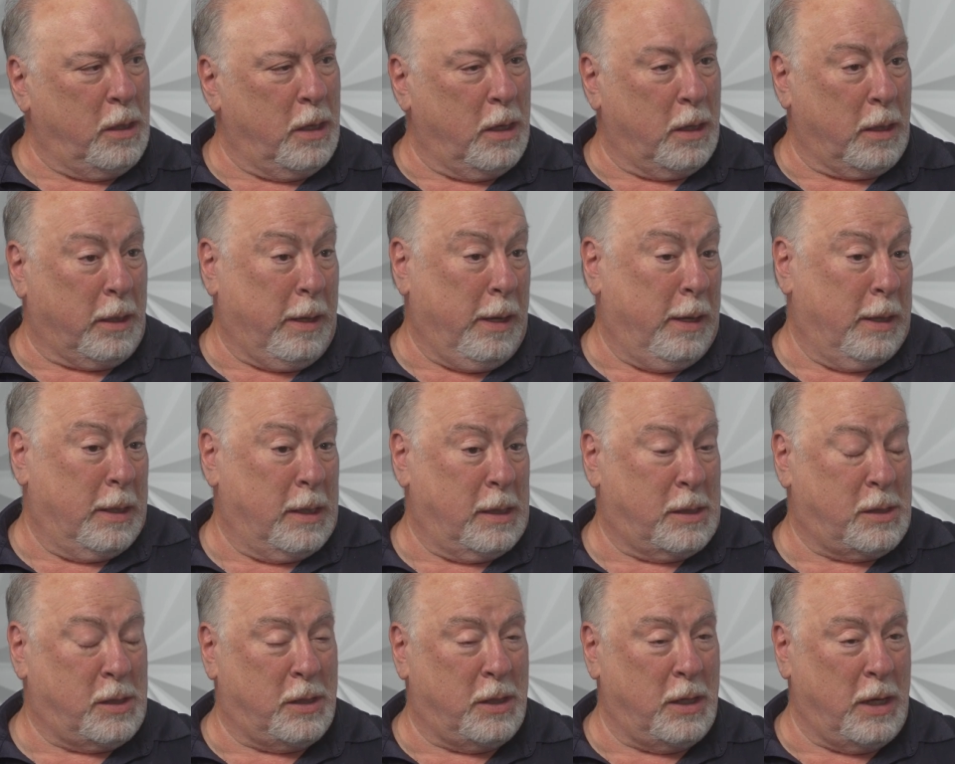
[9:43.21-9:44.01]
Again,
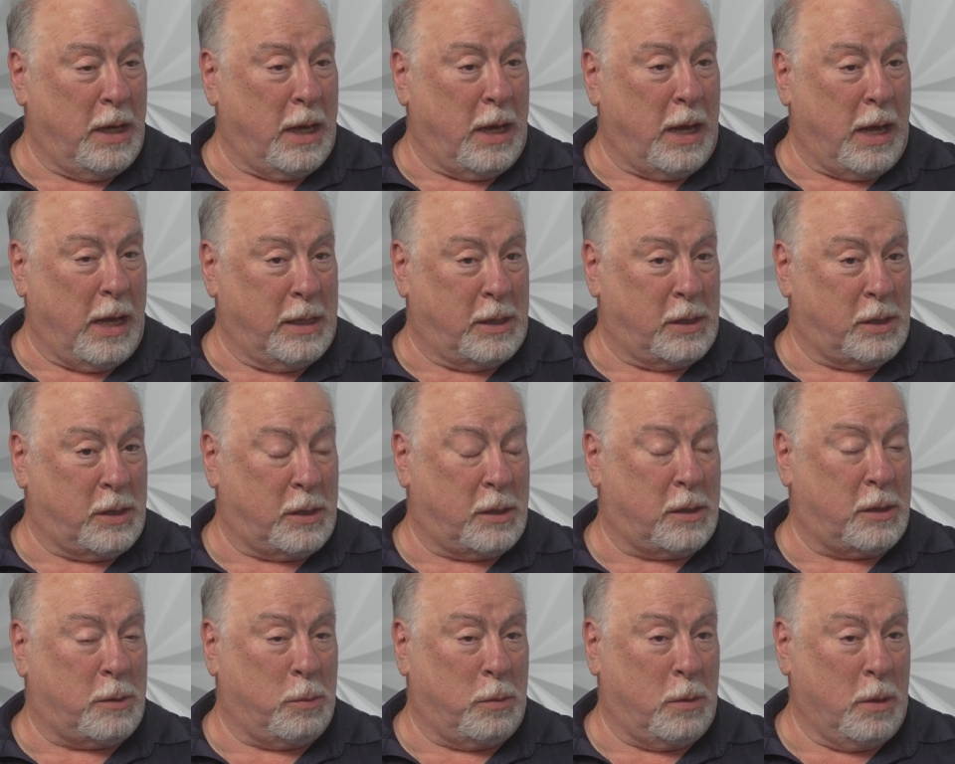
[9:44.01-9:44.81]

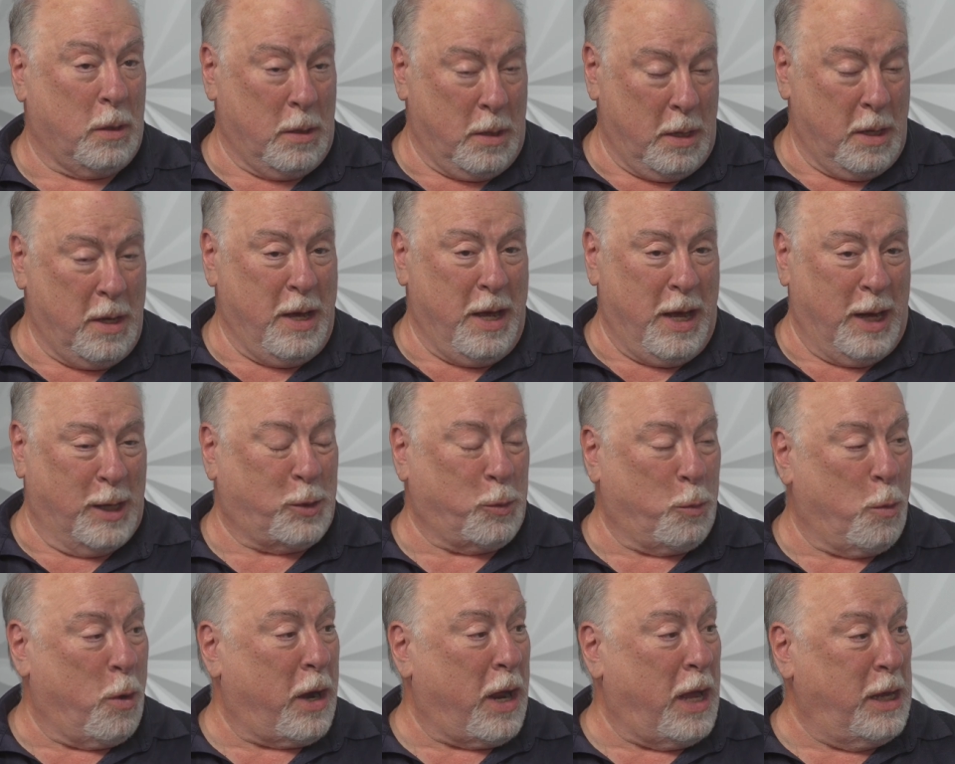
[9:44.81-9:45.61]
it's
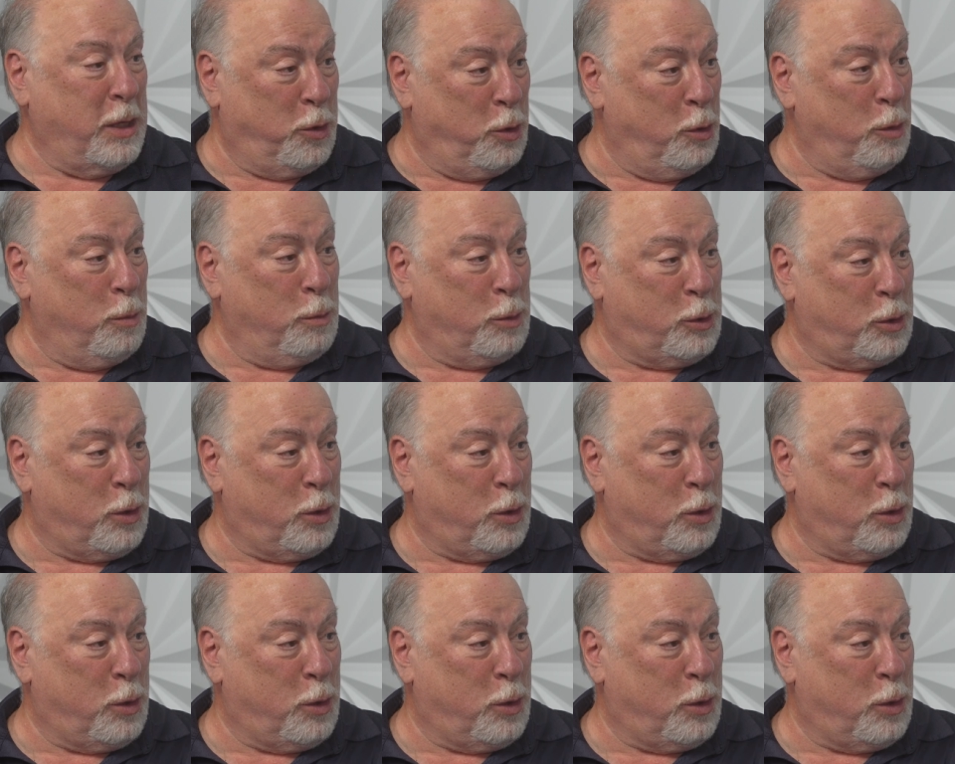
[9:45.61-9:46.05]
what I do,